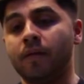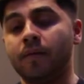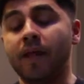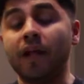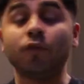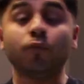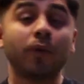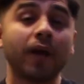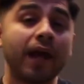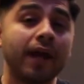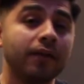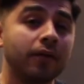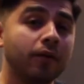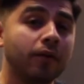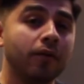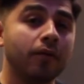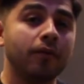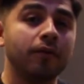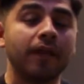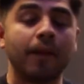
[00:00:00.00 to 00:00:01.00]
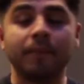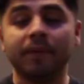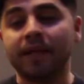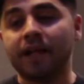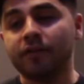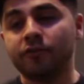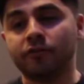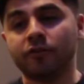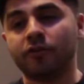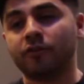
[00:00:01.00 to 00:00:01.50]
That's what I do. I mean,
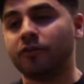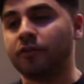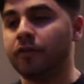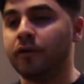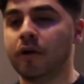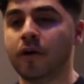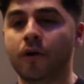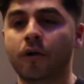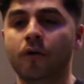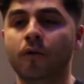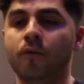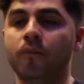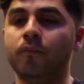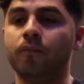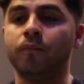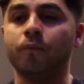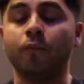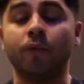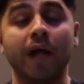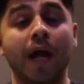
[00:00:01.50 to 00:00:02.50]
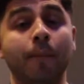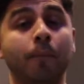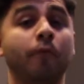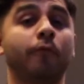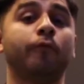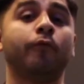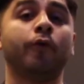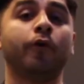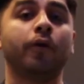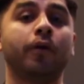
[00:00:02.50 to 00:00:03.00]
that's just, what I
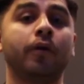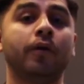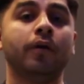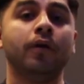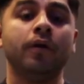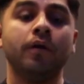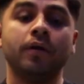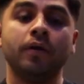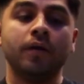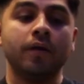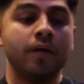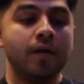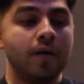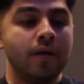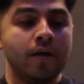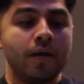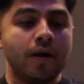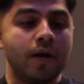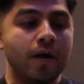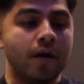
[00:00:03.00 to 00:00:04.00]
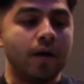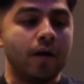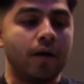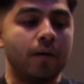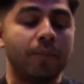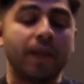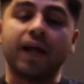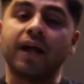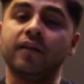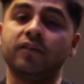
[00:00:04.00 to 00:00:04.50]
prefer.
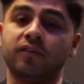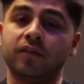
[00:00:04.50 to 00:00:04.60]
Like I